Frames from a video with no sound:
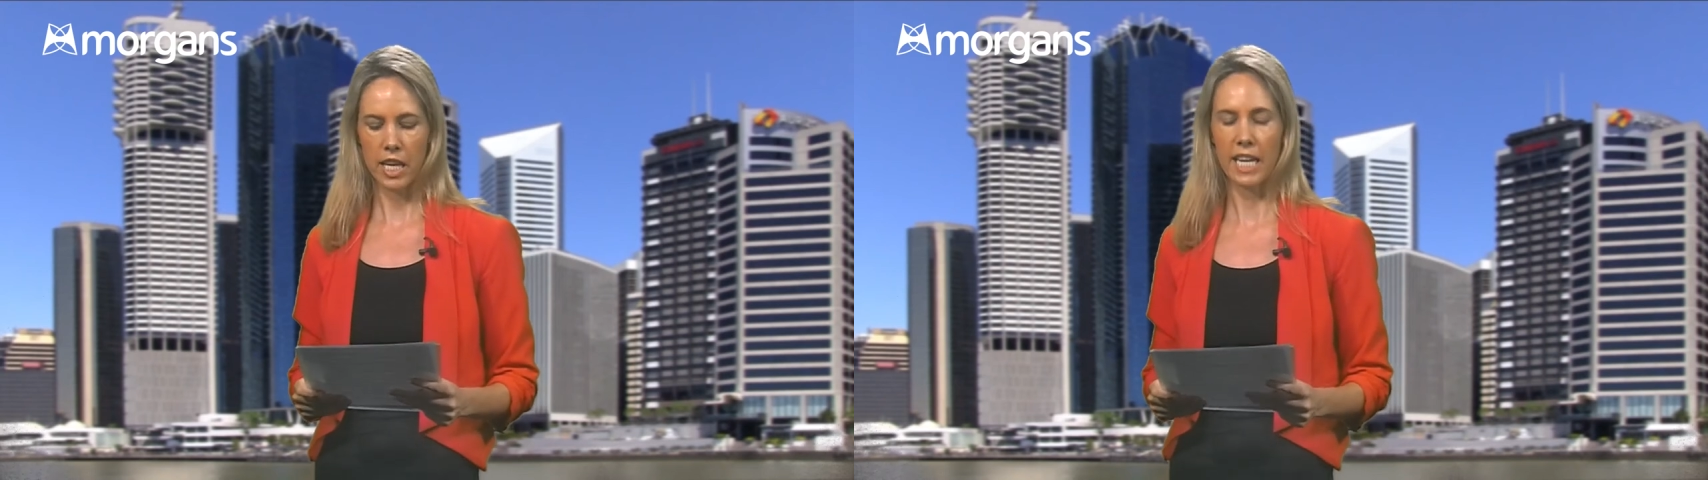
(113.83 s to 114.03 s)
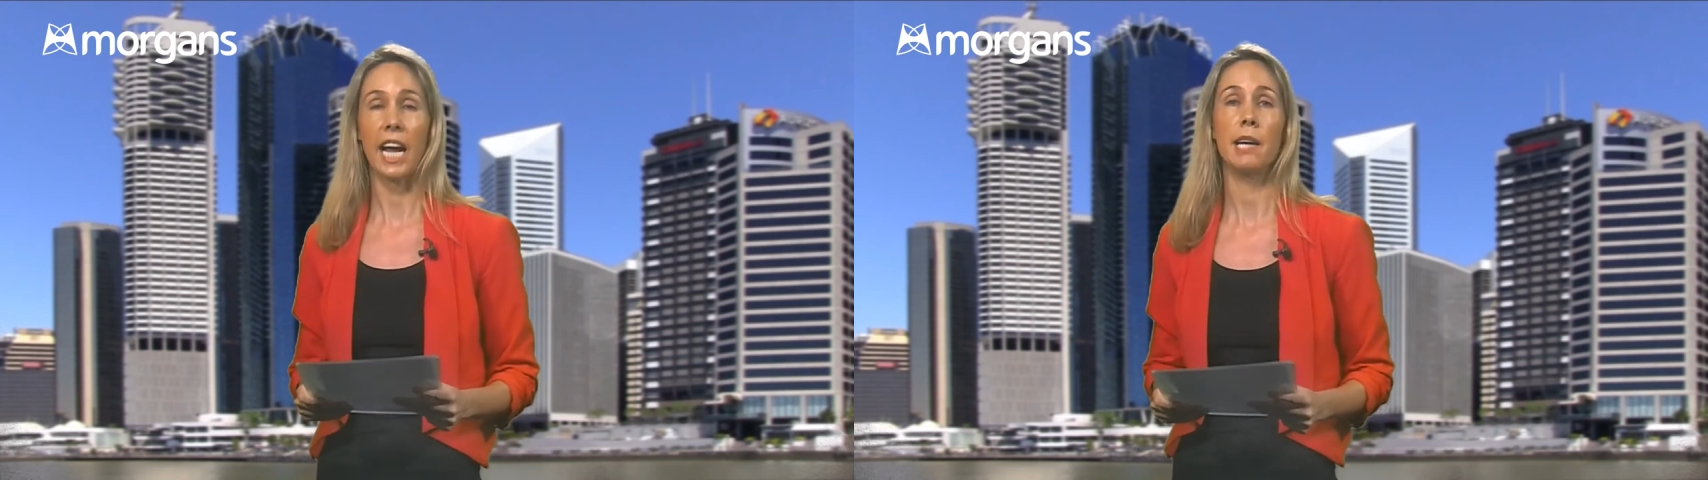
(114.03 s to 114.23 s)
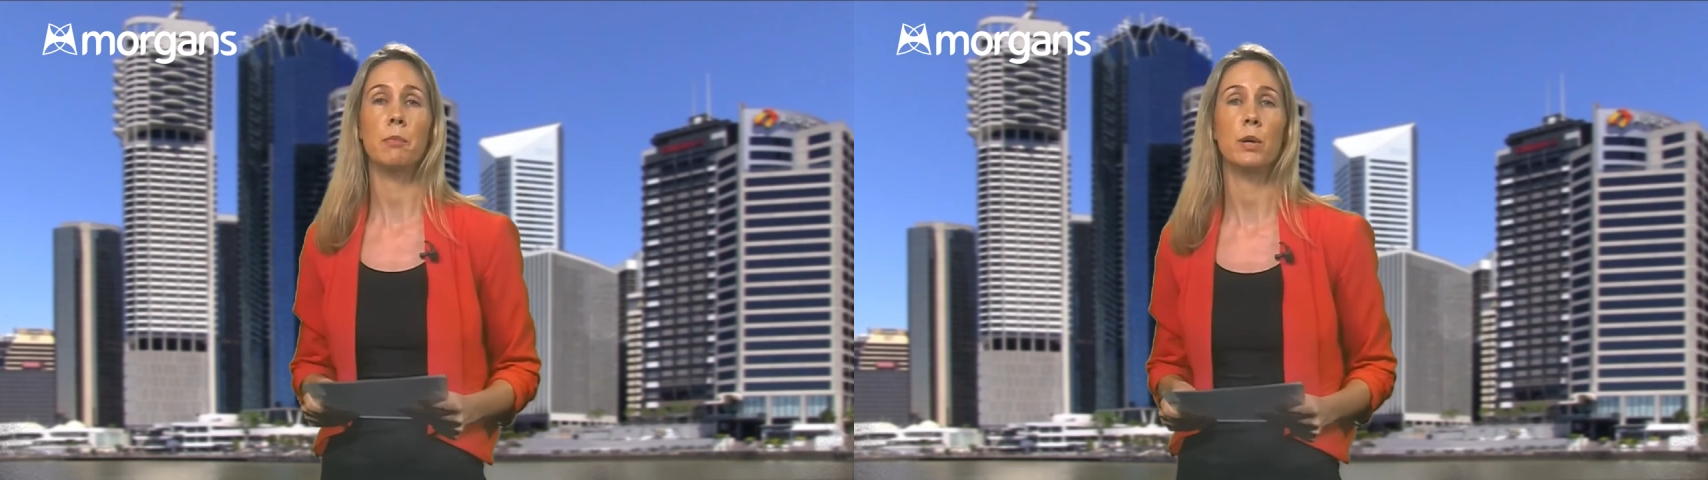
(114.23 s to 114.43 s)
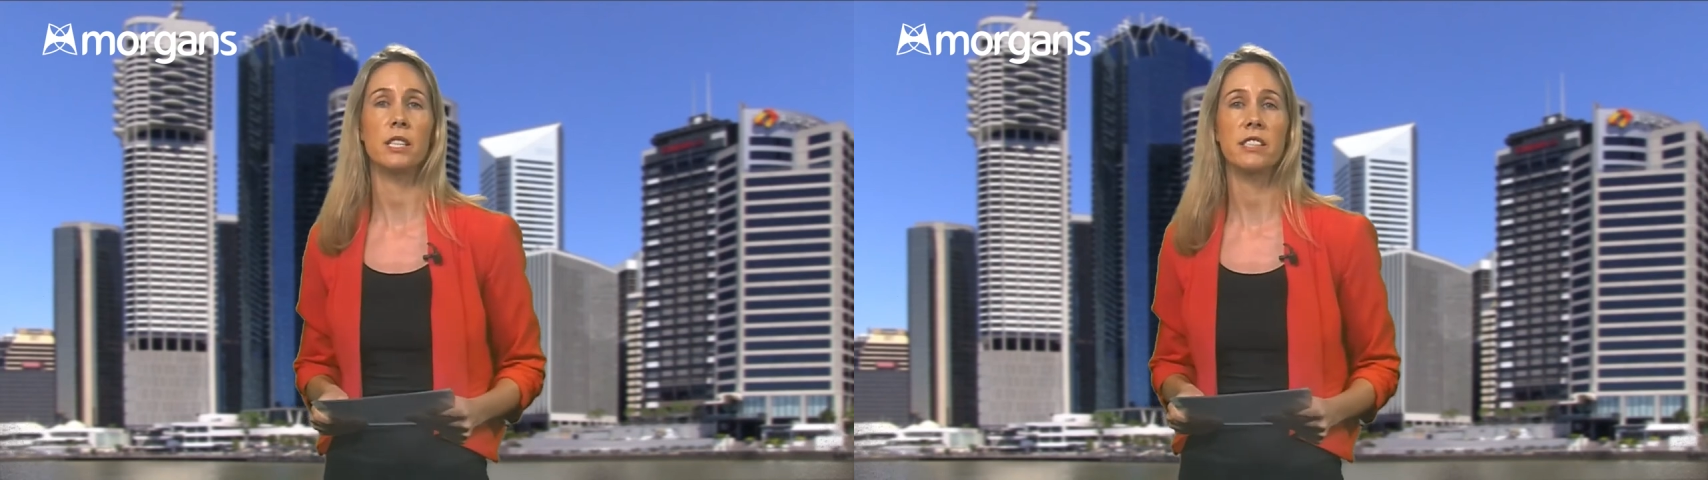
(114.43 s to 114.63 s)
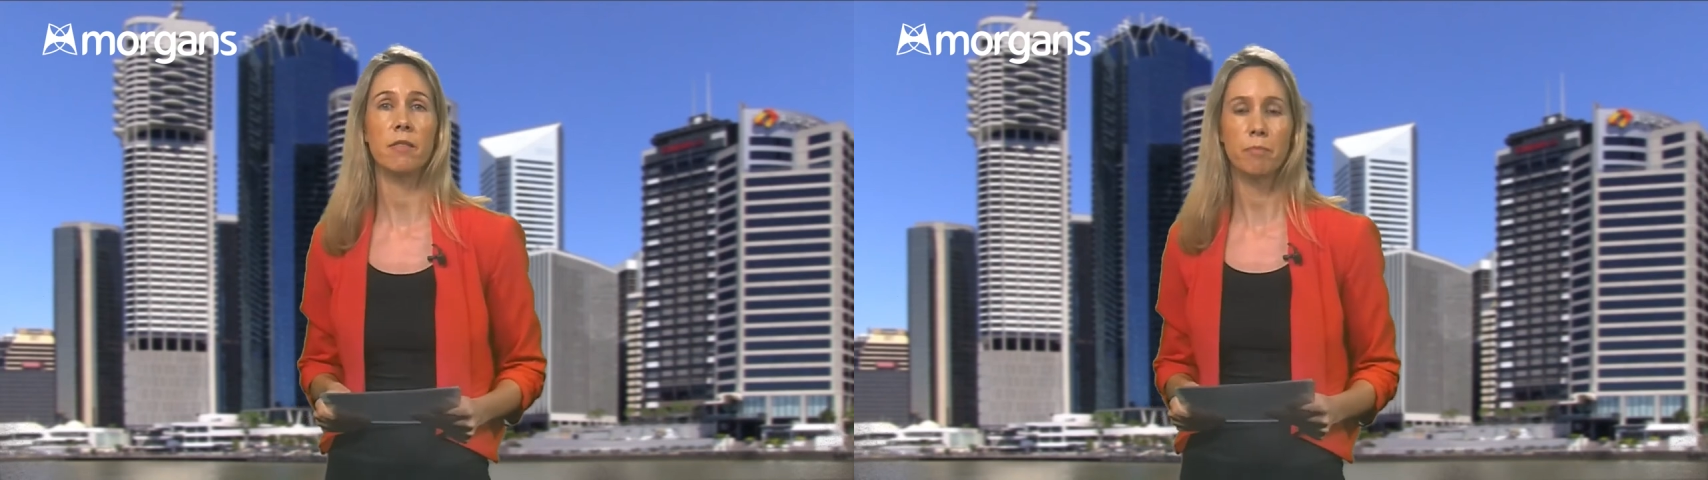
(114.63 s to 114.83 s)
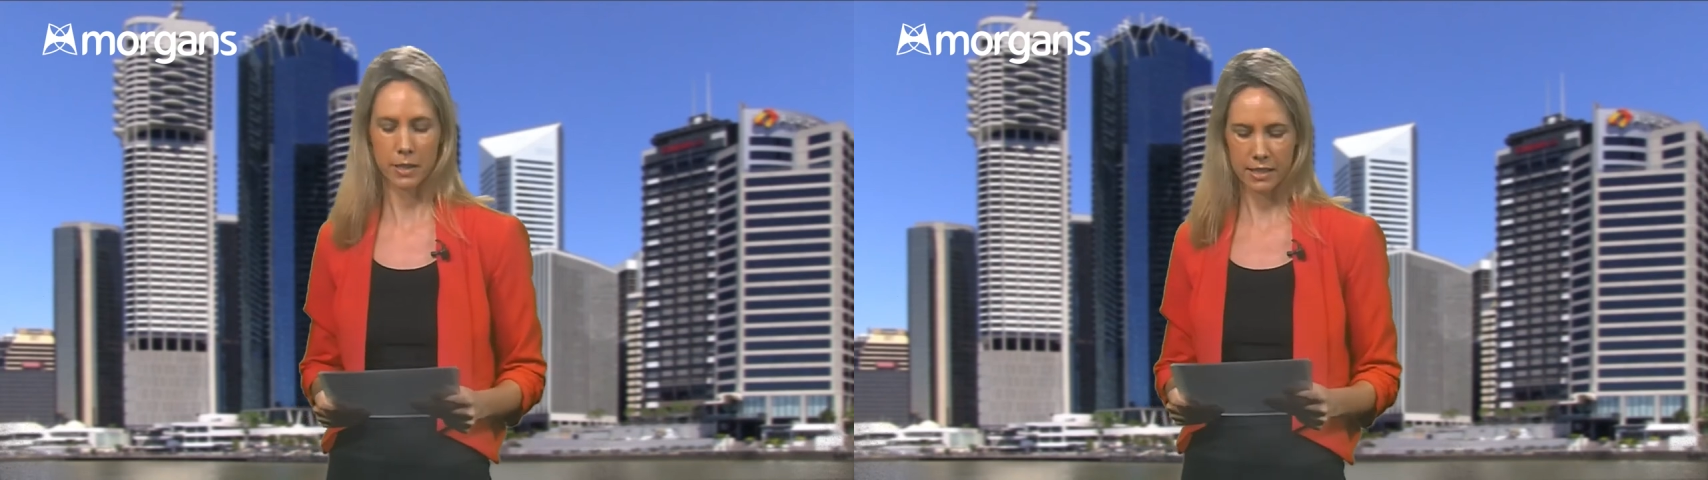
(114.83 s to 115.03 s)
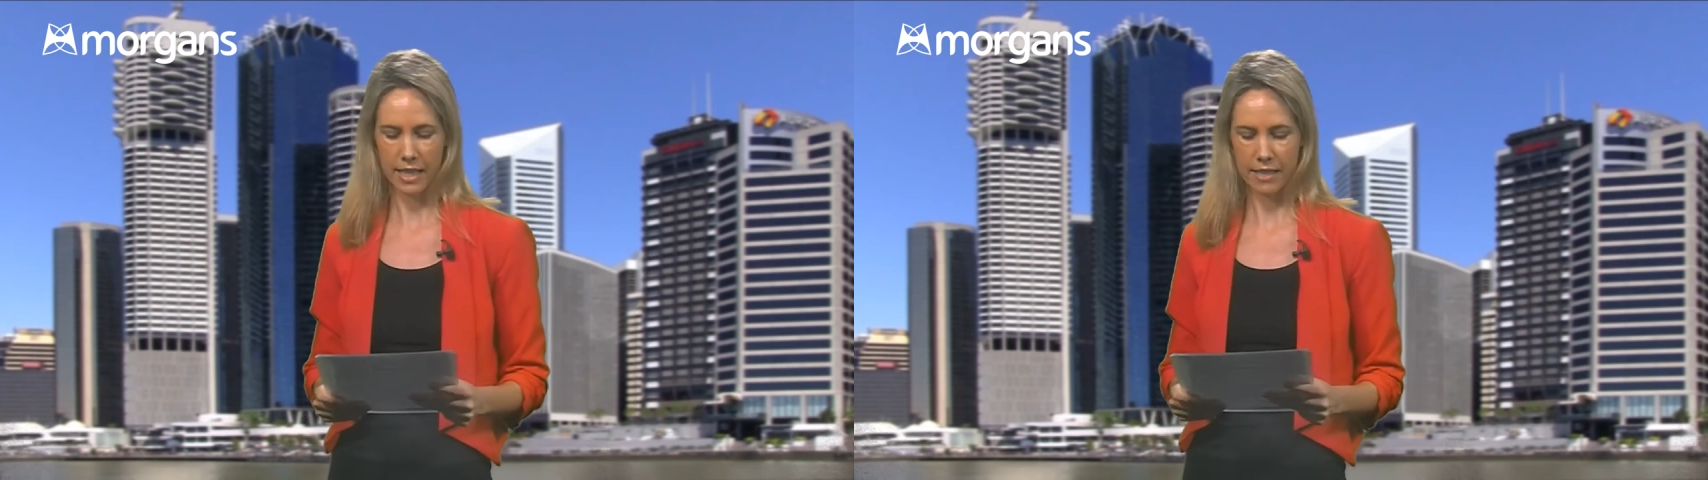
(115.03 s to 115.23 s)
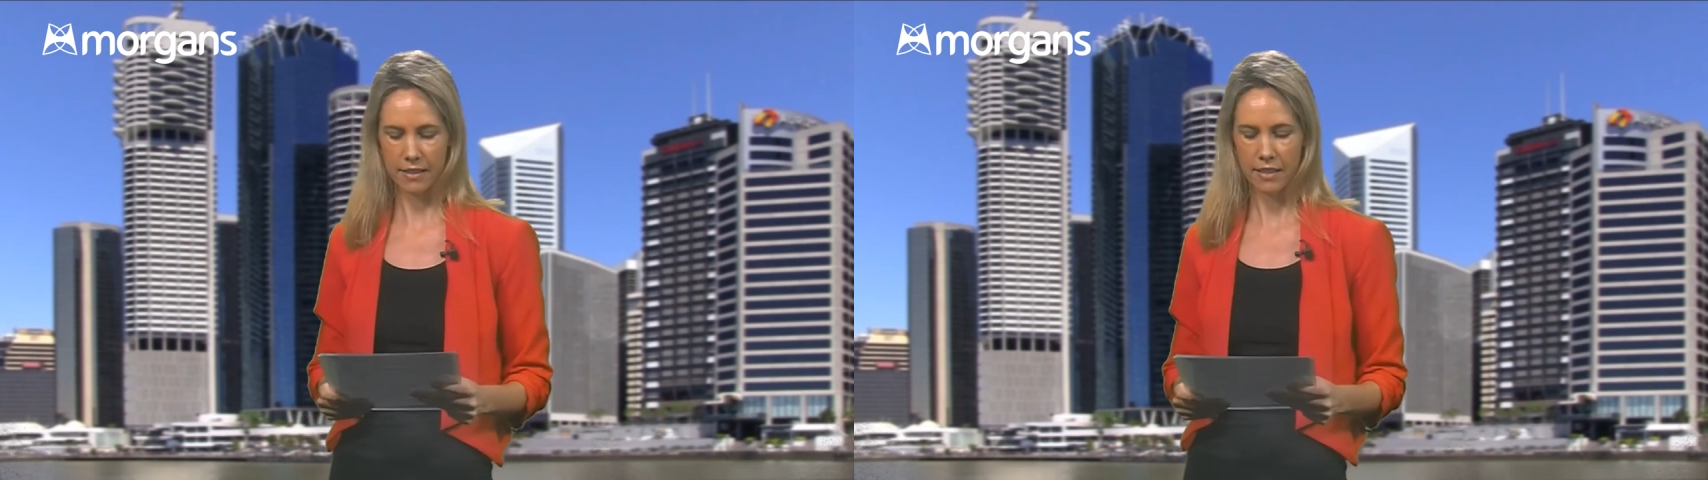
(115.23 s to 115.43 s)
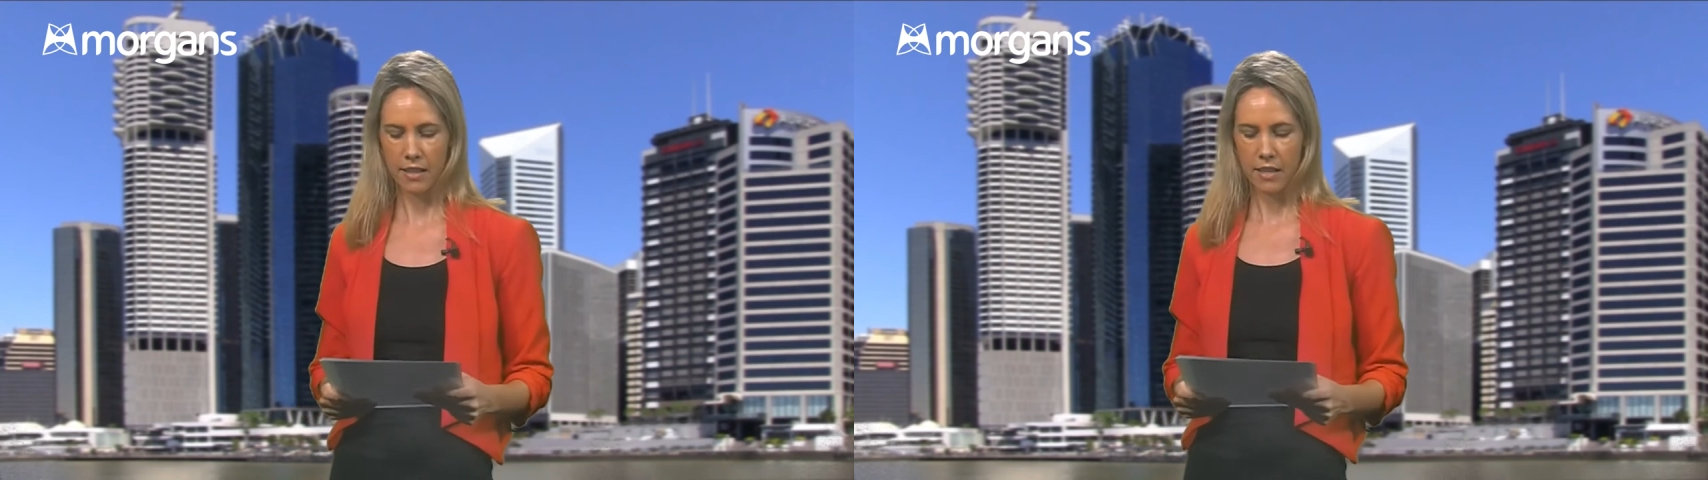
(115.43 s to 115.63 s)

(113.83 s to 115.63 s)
at 8.7%.